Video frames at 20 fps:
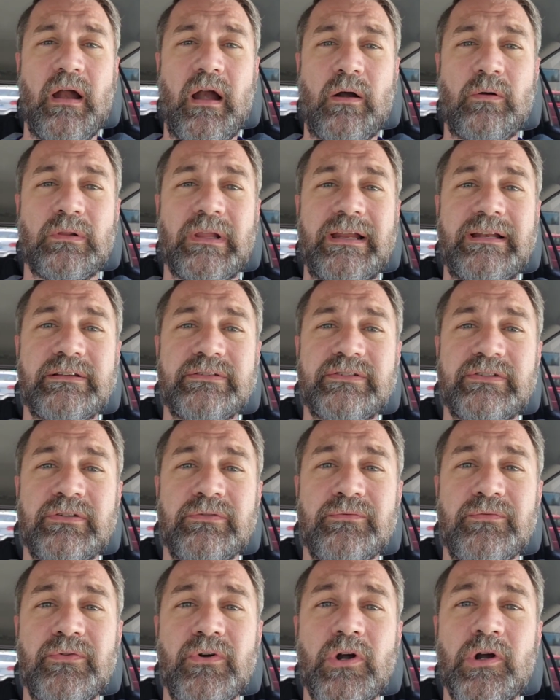our latest
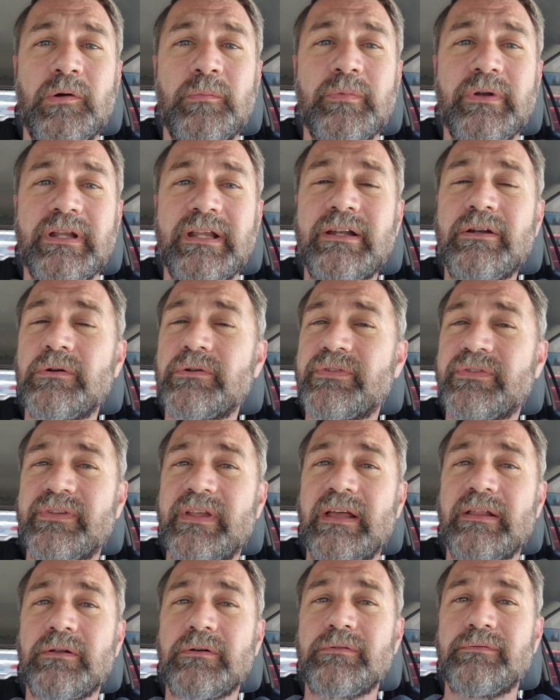confirmed
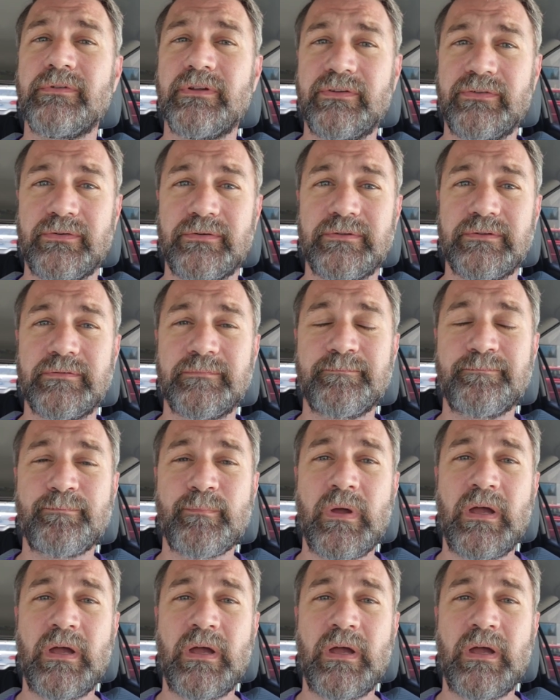interstellar visitor,